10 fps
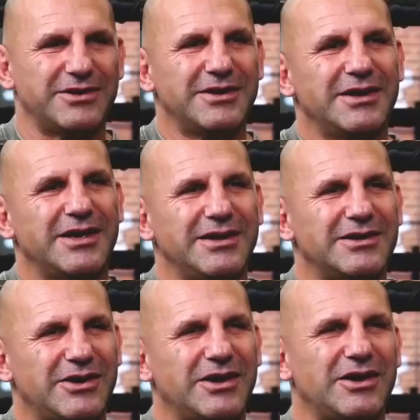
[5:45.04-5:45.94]
you.
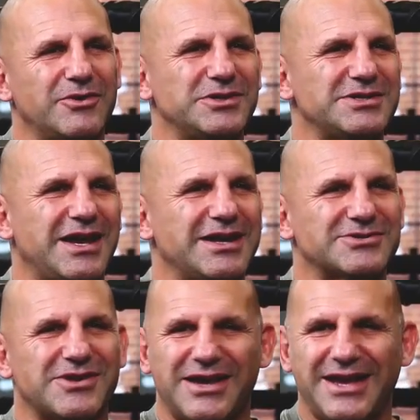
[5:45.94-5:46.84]
I originally hated it
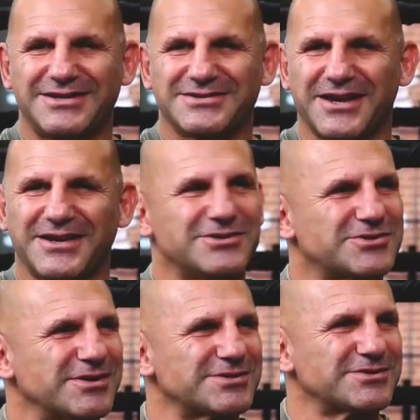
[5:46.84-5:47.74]
because I hated taking
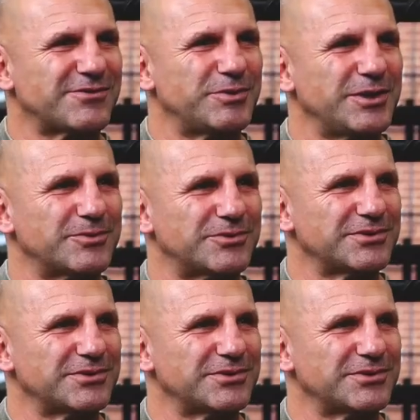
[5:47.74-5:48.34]
instructions of people.